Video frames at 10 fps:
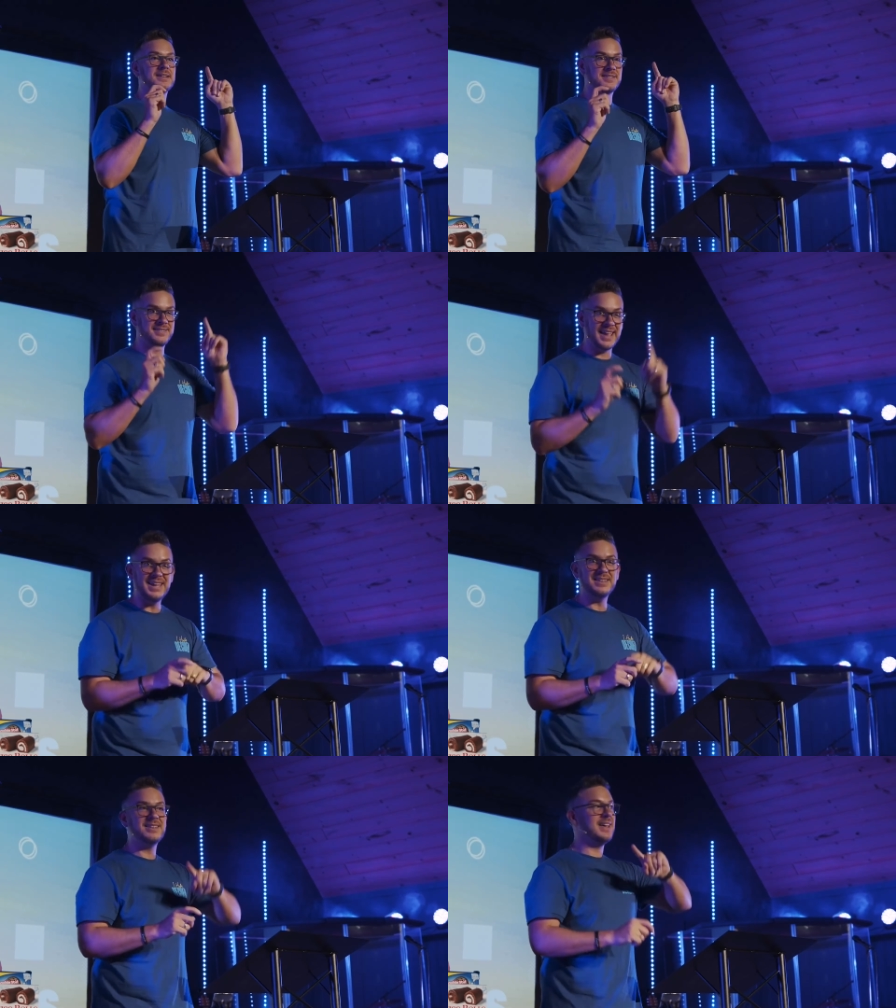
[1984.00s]

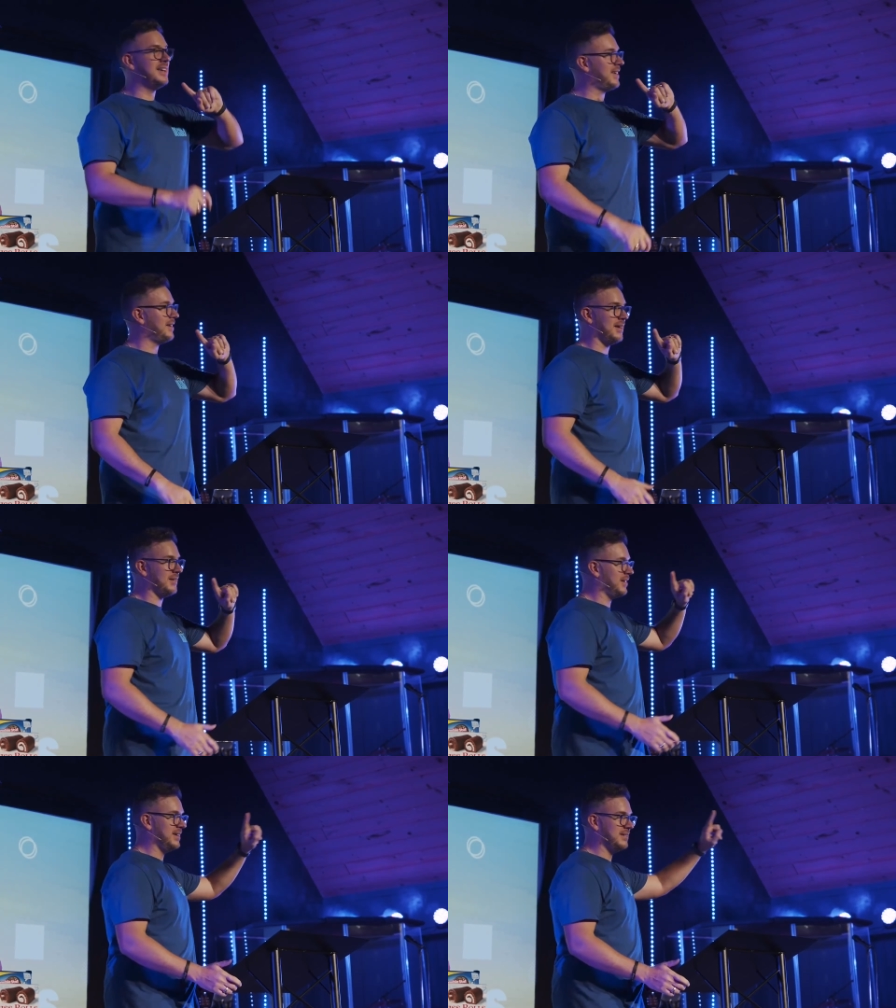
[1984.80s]
Satan is a,
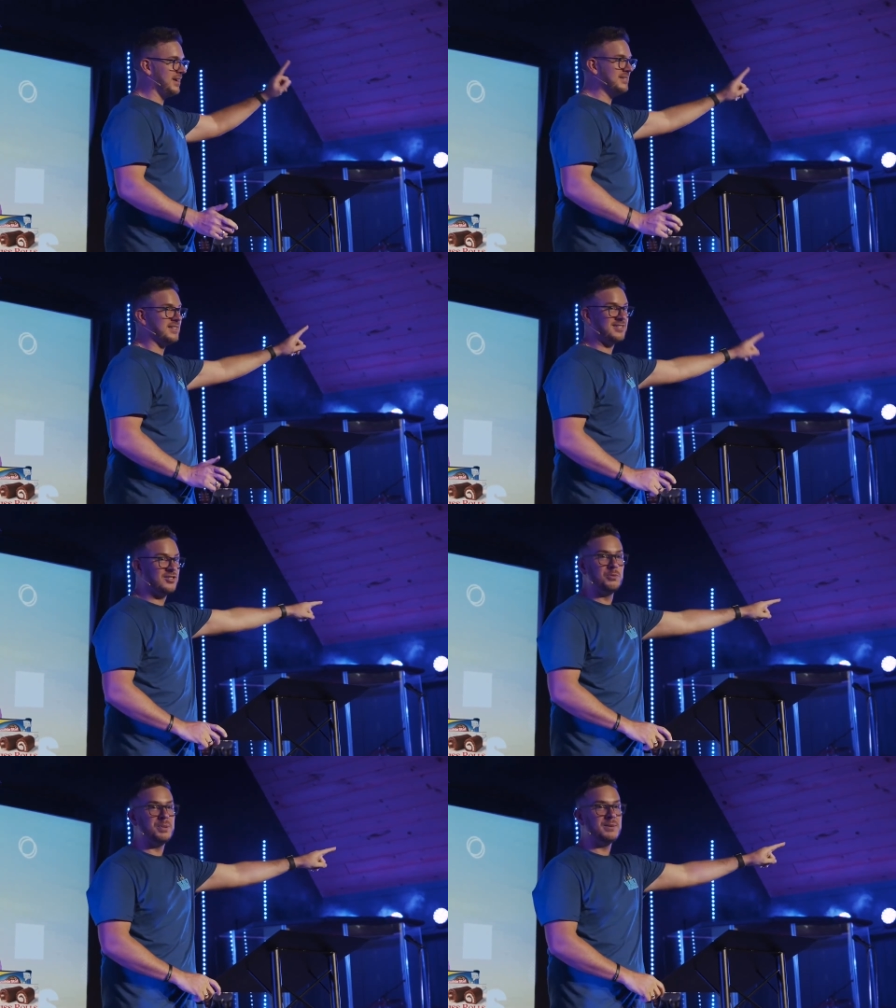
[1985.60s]
he, he's a
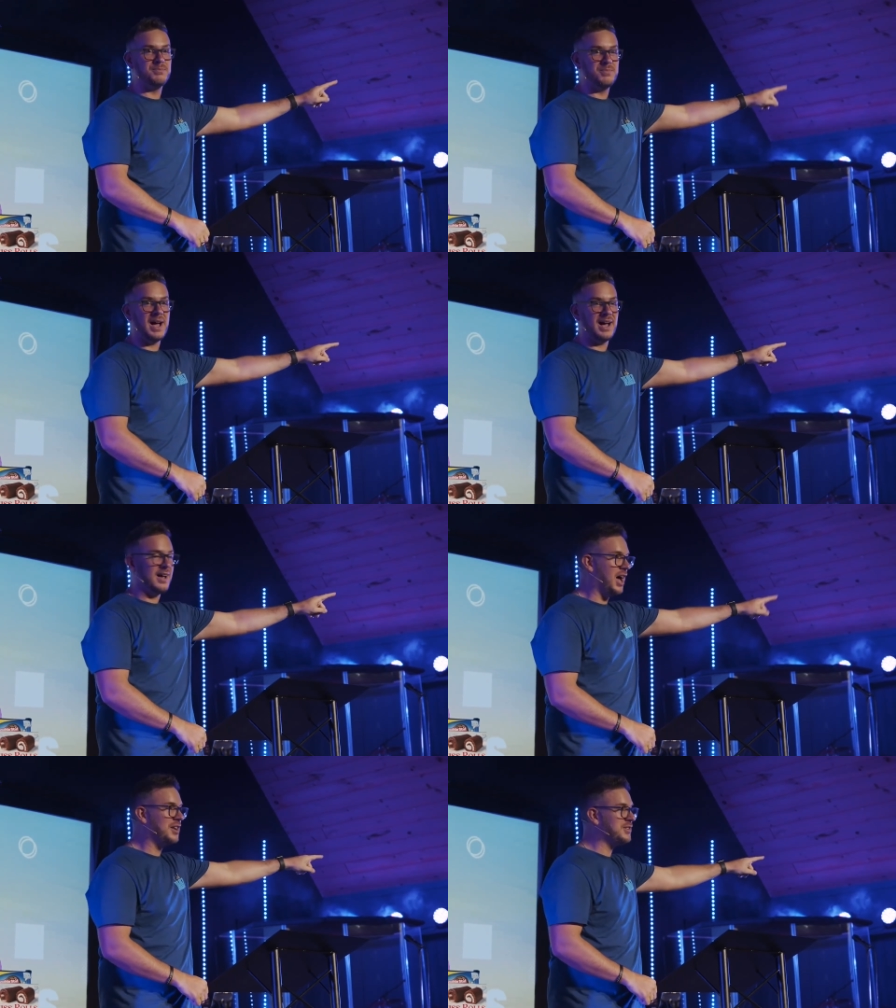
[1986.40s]
stupid uh,
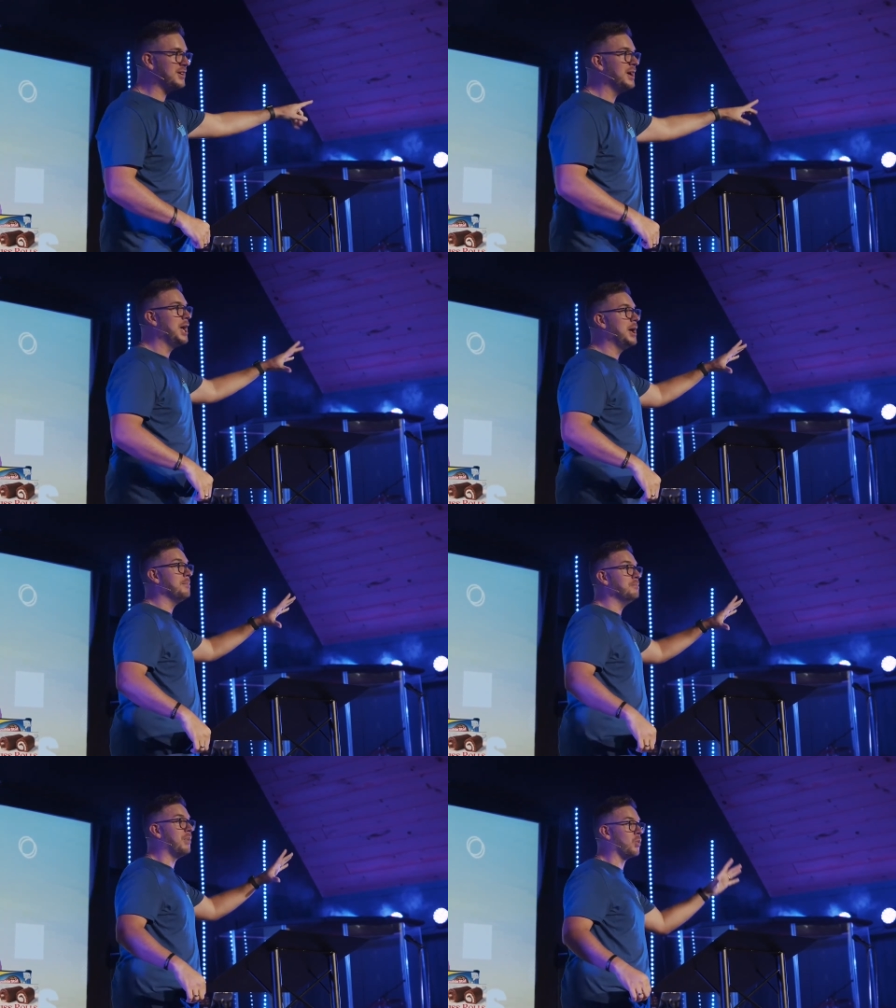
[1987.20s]
hunter,
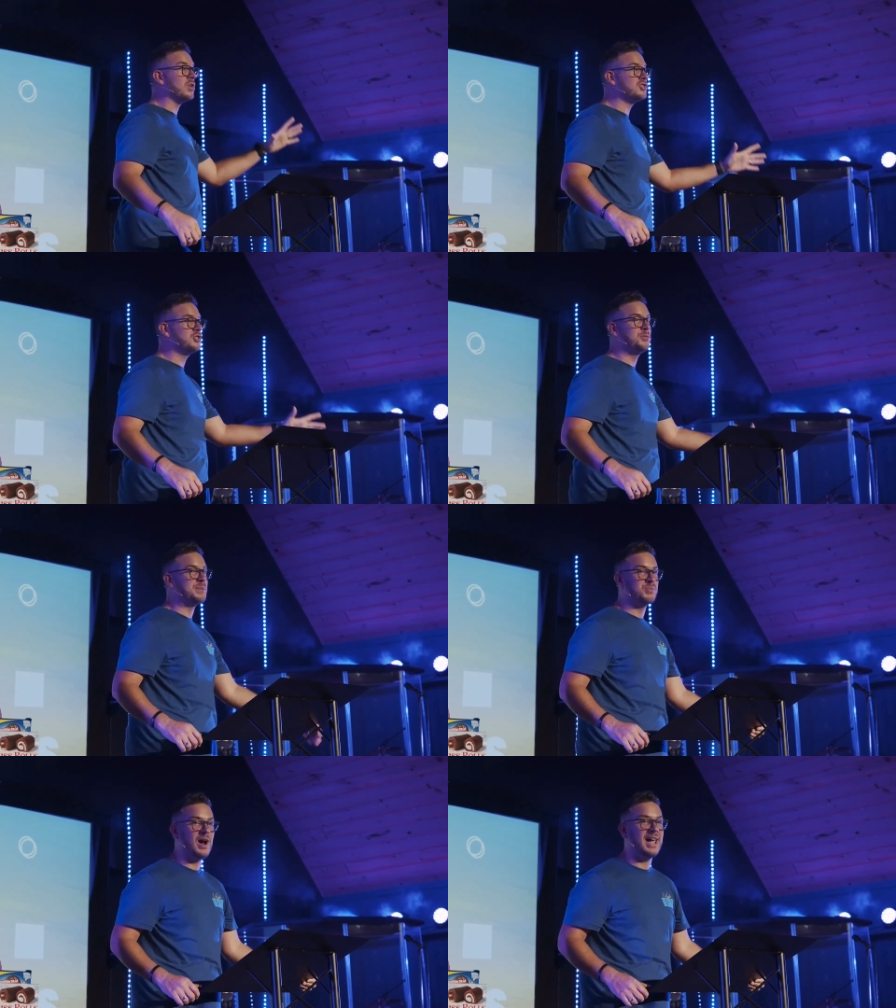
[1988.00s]
but we're
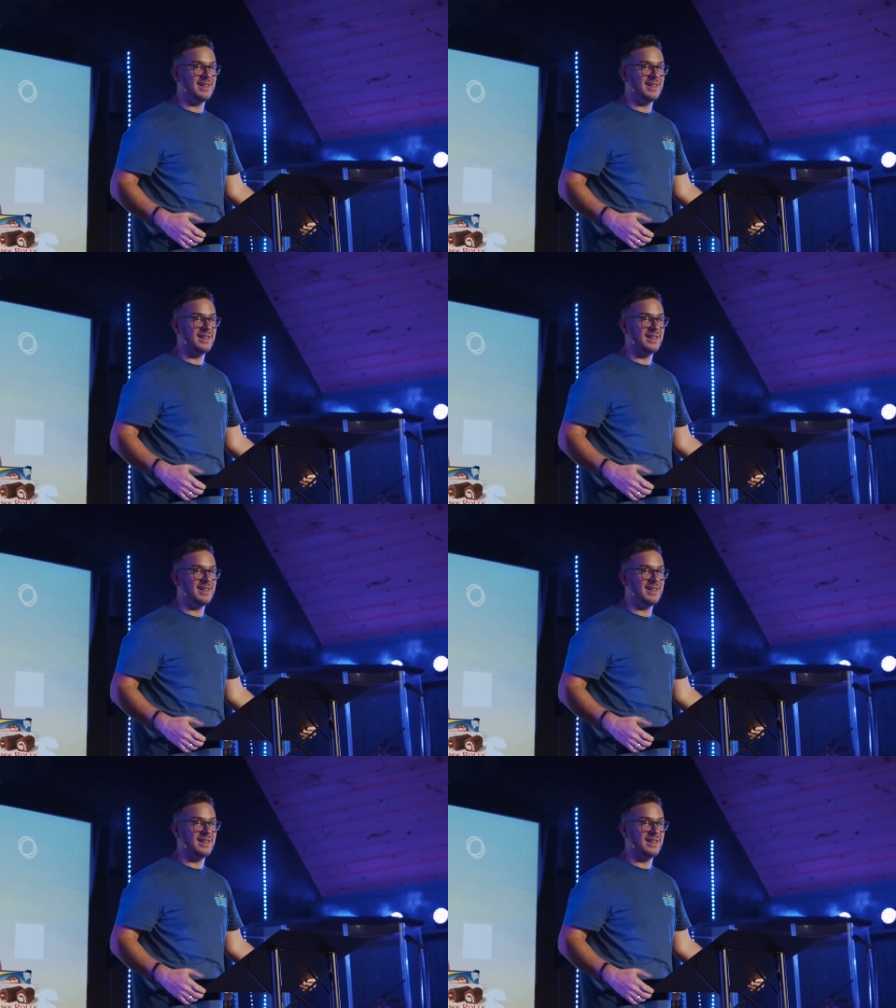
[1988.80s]
stupid prey a